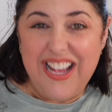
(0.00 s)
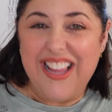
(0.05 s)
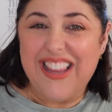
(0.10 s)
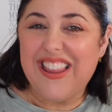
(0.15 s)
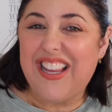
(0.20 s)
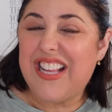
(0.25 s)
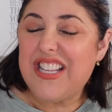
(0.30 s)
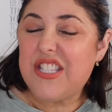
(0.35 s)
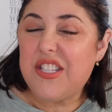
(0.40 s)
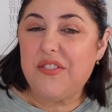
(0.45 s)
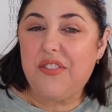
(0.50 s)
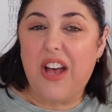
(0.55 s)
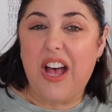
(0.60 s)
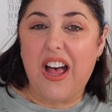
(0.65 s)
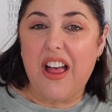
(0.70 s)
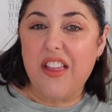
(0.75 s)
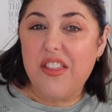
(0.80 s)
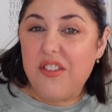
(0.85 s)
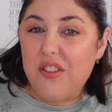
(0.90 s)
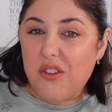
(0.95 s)
Lots of
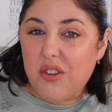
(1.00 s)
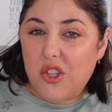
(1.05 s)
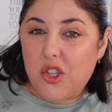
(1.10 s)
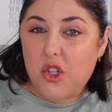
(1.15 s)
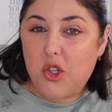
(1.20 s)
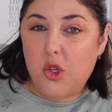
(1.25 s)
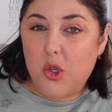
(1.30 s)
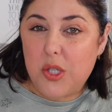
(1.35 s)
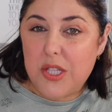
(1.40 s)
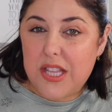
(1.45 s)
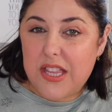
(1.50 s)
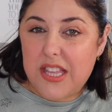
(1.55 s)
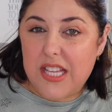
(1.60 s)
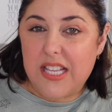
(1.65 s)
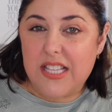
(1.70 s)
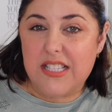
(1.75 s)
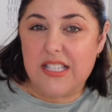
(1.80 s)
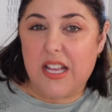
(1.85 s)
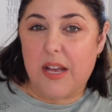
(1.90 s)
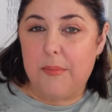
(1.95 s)
other good
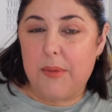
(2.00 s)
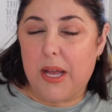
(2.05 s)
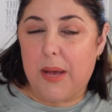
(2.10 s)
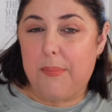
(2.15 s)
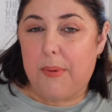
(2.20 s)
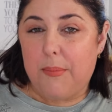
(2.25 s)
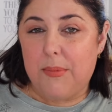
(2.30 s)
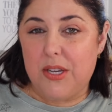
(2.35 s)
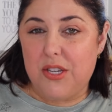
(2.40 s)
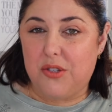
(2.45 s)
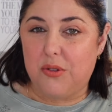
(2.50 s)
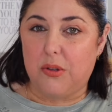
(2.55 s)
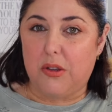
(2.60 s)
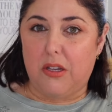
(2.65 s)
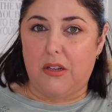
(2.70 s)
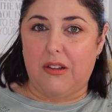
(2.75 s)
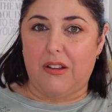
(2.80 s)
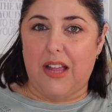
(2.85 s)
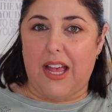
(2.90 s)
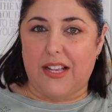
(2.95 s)
things coming up. I'm going to do a
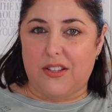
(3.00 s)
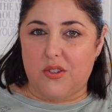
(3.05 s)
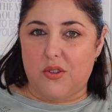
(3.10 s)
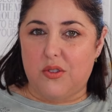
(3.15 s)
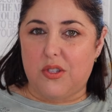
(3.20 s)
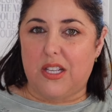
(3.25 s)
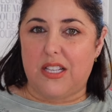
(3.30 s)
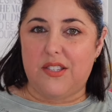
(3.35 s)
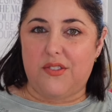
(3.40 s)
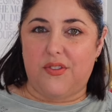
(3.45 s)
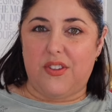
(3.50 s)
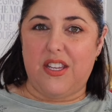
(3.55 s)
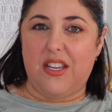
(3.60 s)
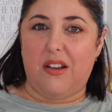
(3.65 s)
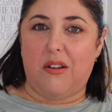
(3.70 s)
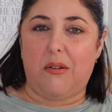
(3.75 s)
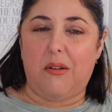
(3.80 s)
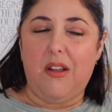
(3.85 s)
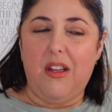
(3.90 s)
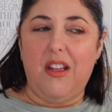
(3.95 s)
little exercise
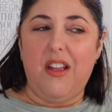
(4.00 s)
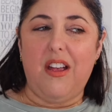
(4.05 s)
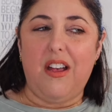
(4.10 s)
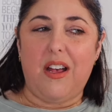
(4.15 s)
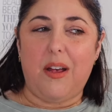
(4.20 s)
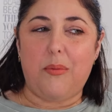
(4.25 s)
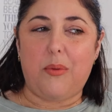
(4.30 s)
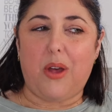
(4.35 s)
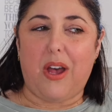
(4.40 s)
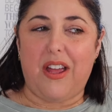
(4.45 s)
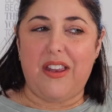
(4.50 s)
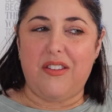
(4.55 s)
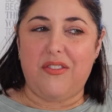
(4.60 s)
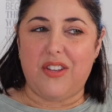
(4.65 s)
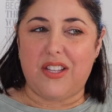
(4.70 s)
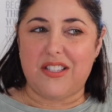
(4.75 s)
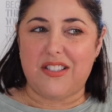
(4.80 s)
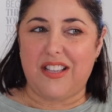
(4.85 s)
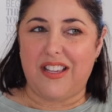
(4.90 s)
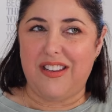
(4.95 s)
video I'm kind of
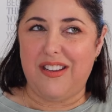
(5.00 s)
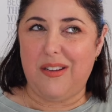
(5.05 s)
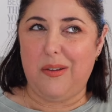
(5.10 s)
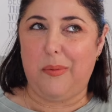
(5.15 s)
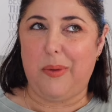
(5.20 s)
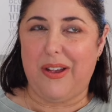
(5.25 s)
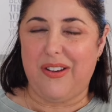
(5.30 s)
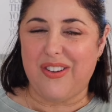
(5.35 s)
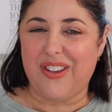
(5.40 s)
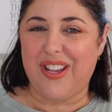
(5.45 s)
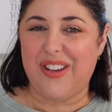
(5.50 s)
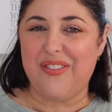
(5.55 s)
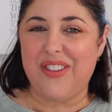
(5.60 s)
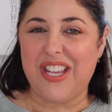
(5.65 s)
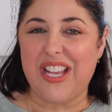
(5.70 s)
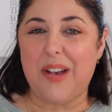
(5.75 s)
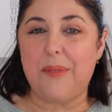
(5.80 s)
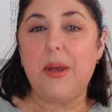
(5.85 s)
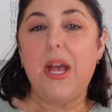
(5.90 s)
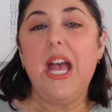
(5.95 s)
excited about
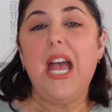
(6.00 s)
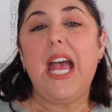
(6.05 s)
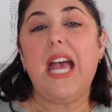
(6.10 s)
coming up.